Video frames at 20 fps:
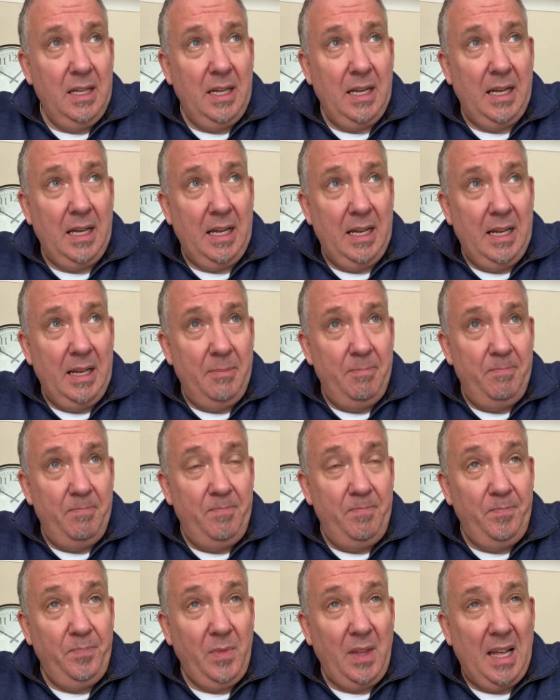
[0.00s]

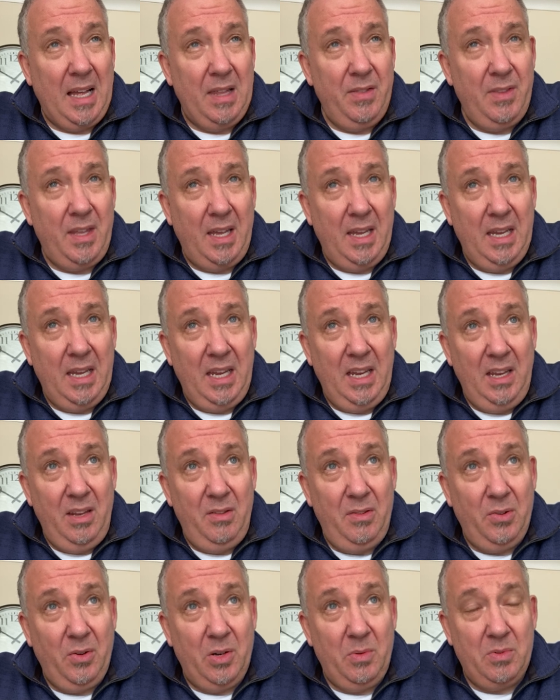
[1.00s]
and they
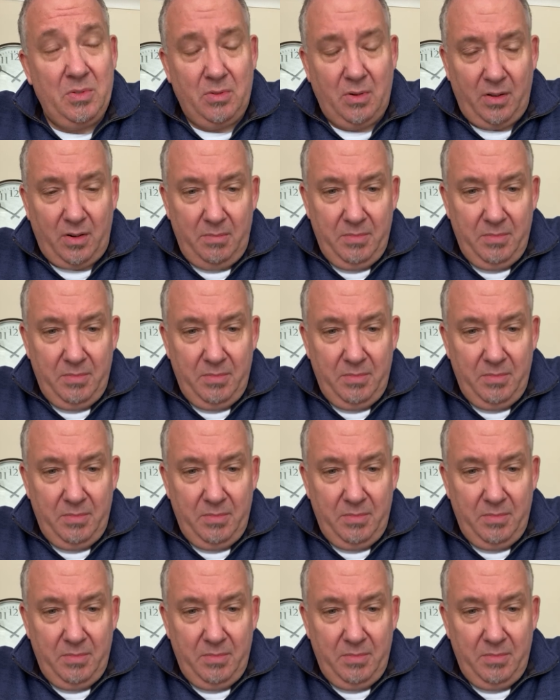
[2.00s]
thought it was rather